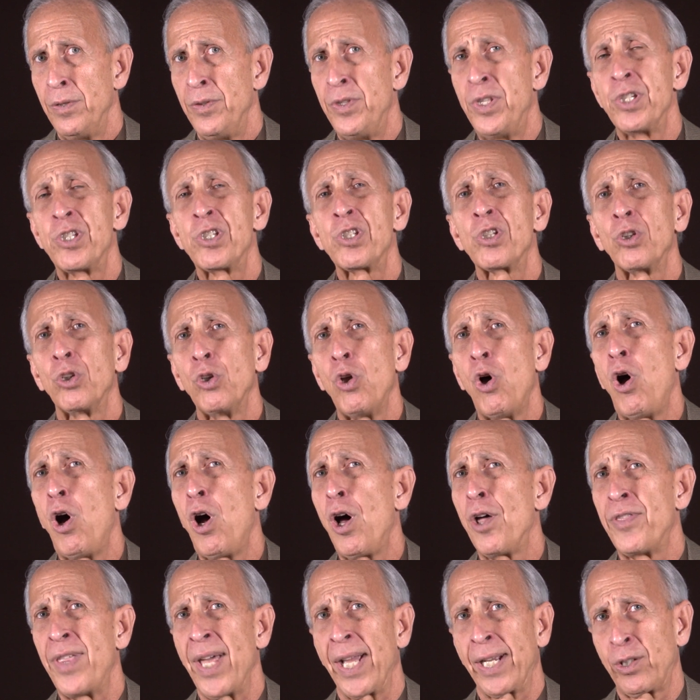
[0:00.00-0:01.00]
This
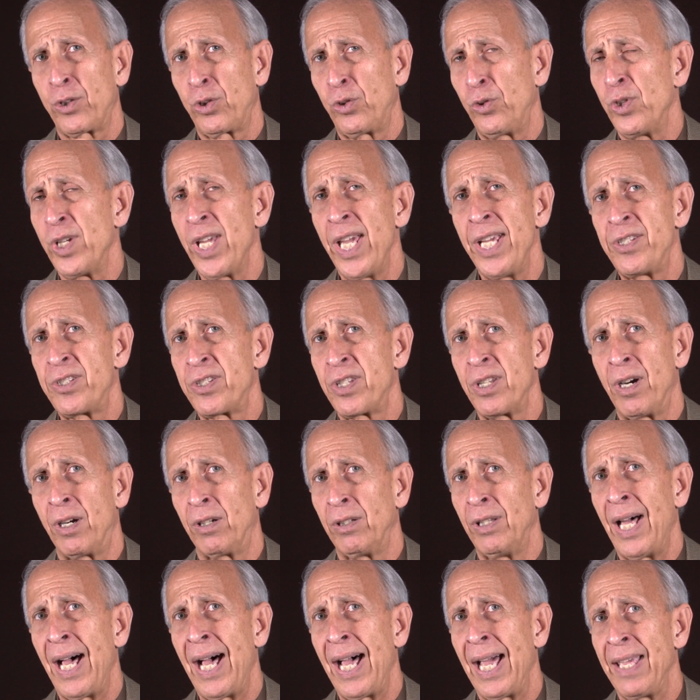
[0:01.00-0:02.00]
law that creates in
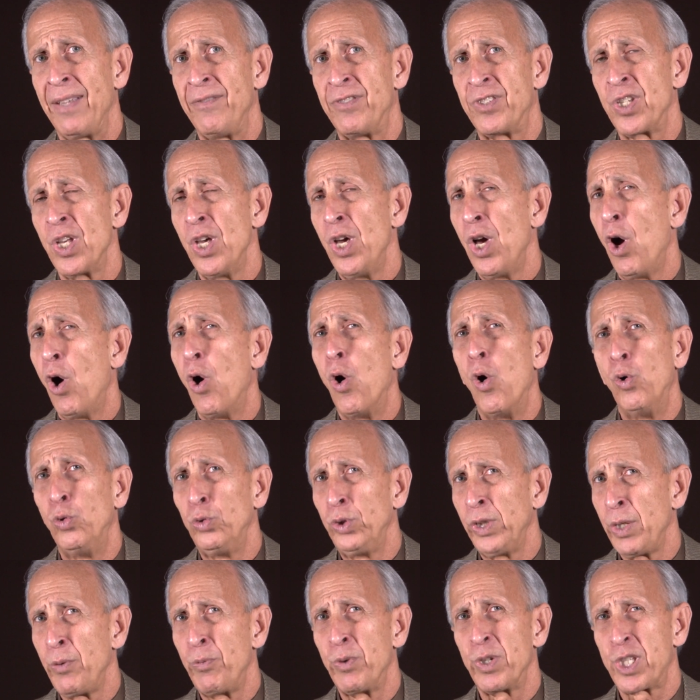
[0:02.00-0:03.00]
our lives
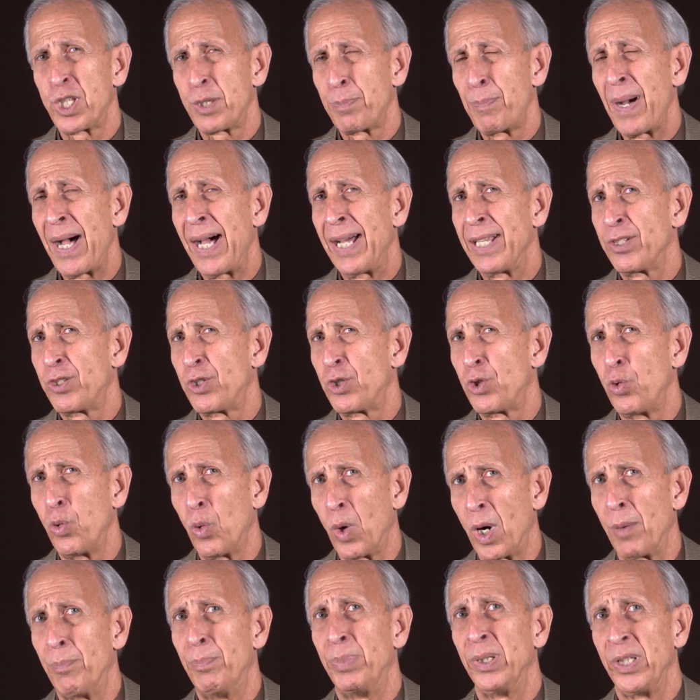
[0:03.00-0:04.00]
only responds
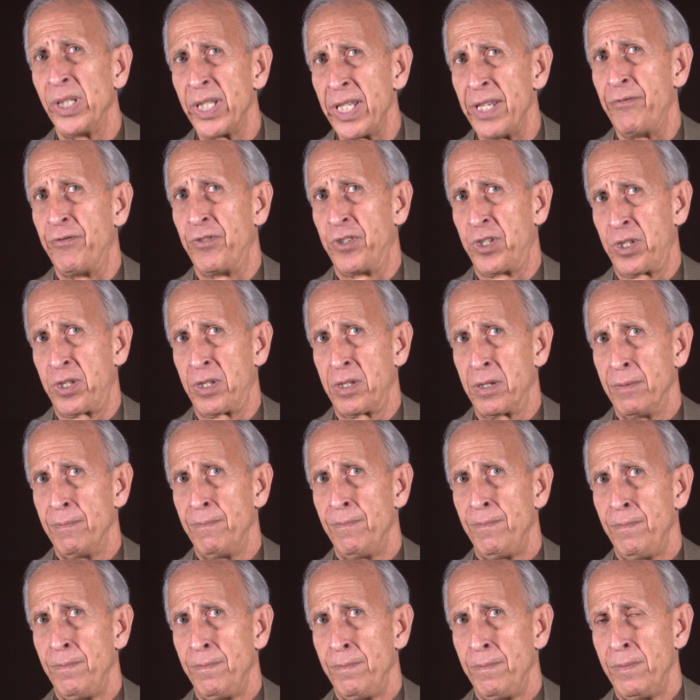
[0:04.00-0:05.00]
to our beliefs.
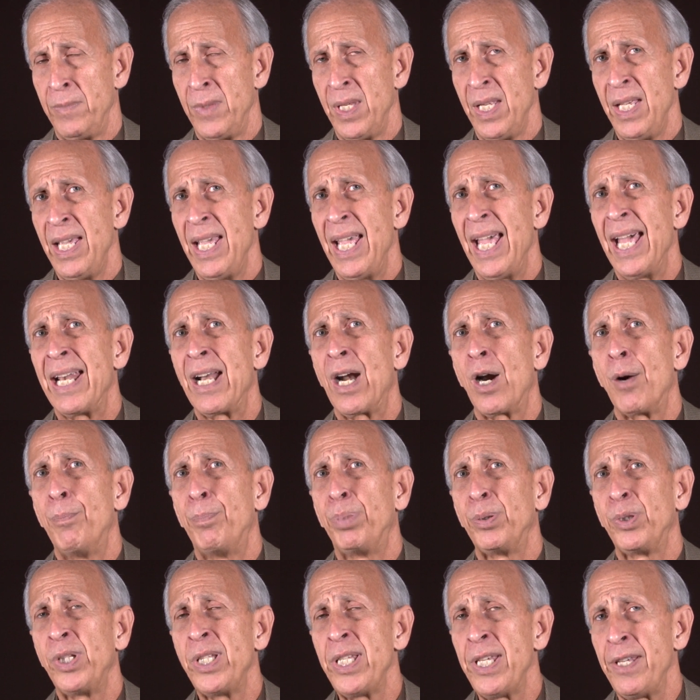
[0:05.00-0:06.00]
And our
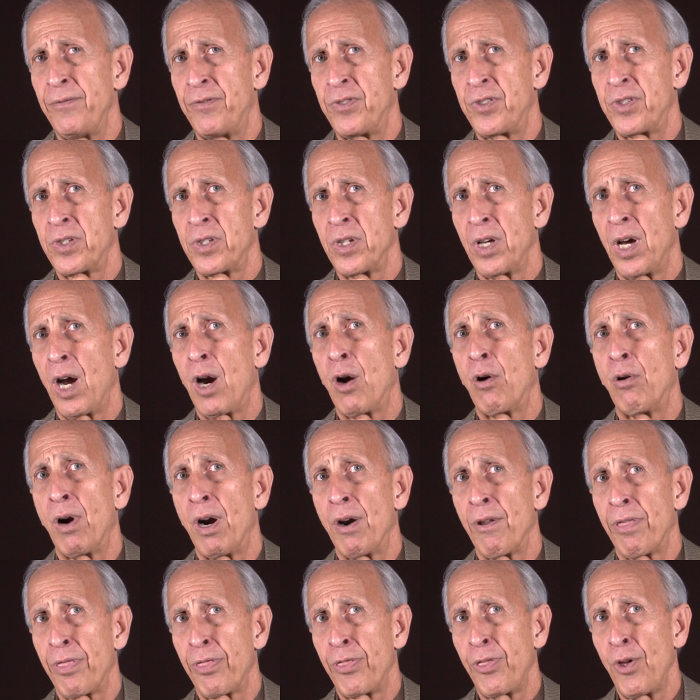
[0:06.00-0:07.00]
beliefs are
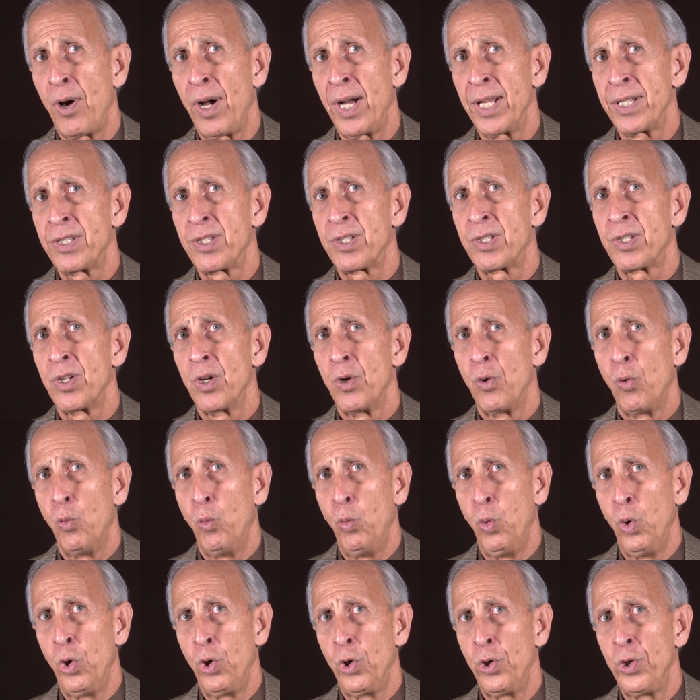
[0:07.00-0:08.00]
our thoughts,
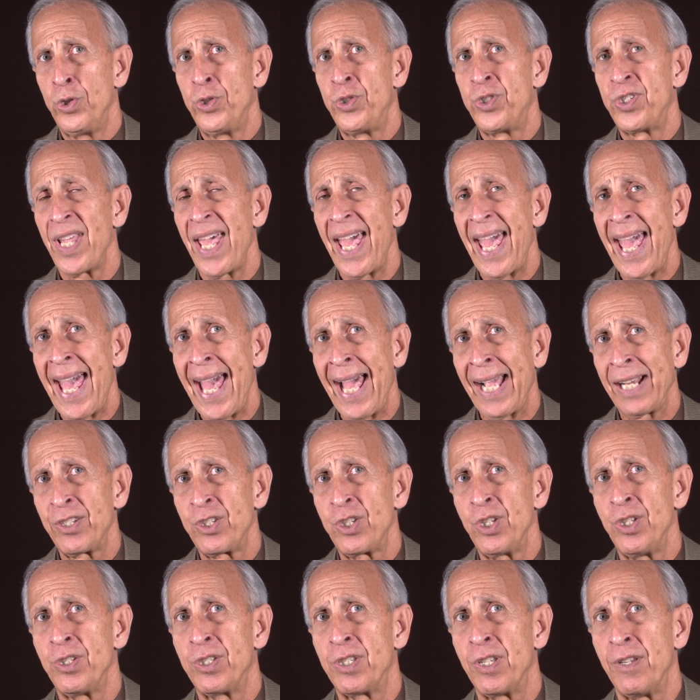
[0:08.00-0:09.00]
words,
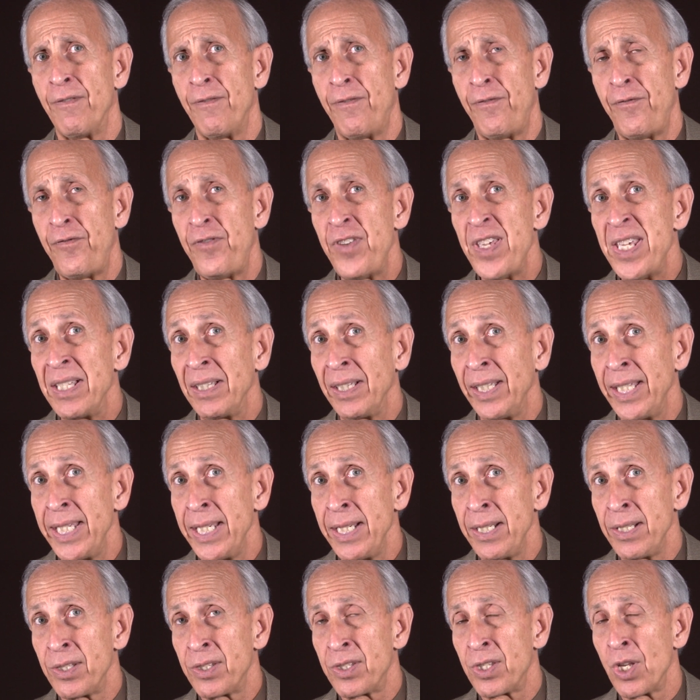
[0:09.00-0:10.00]
actions, and
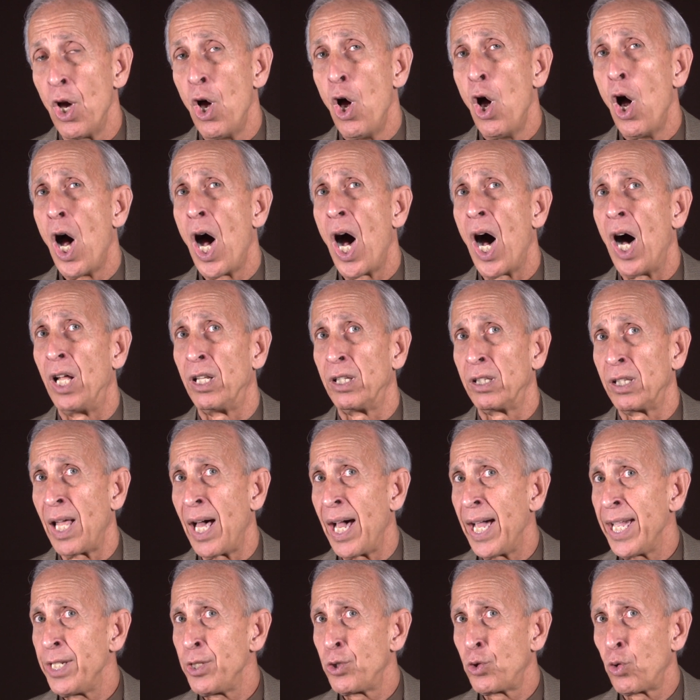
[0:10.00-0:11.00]
feelings
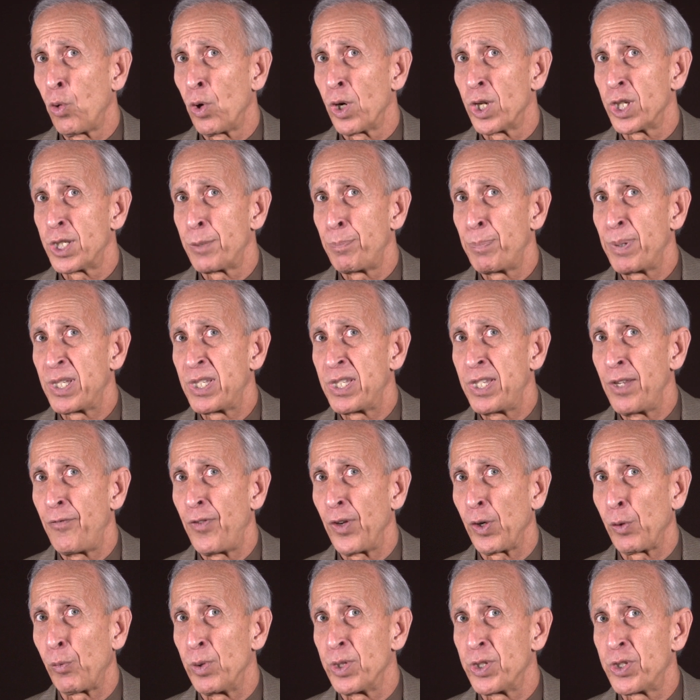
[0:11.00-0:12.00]
aligned toward a
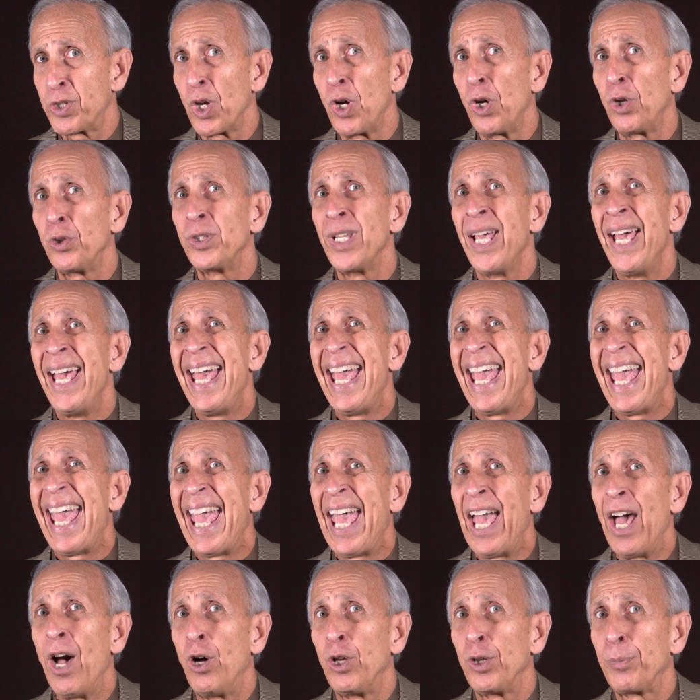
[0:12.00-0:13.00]
specific result,
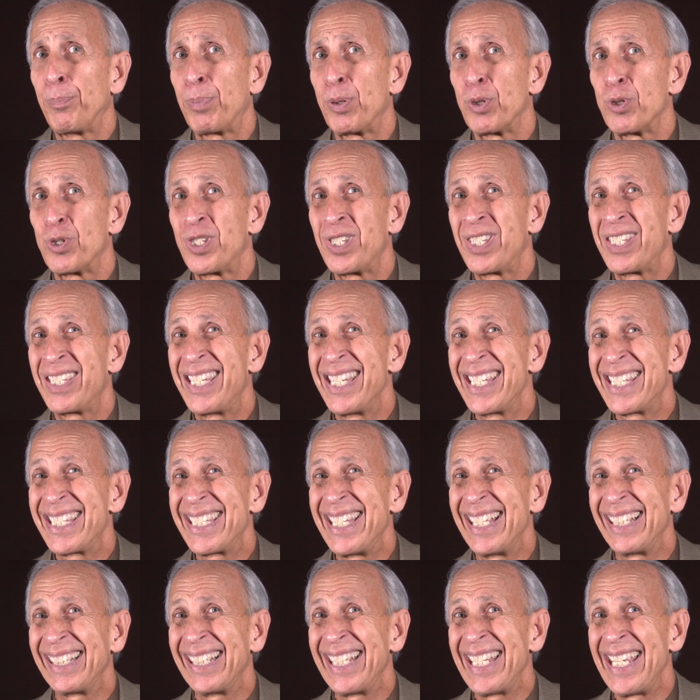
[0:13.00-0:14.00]
held
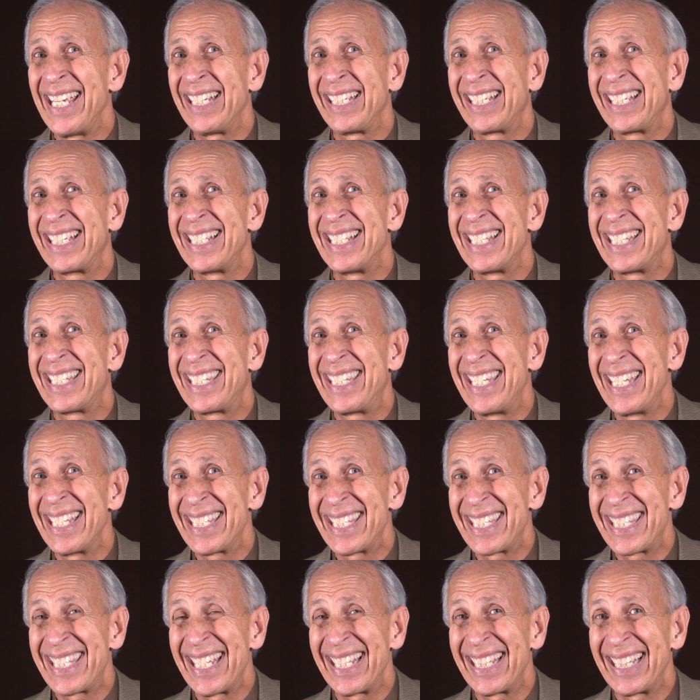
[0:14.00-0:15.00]
persistently and
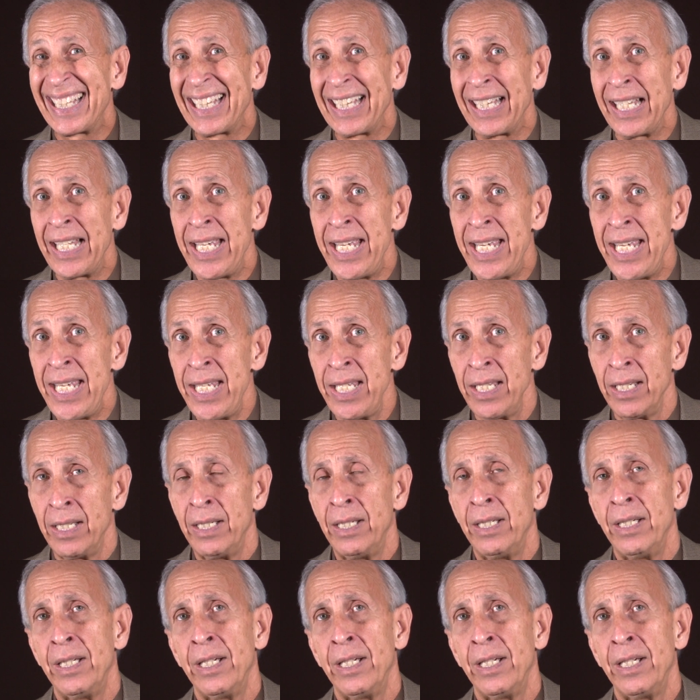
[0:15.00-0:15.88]
consistently,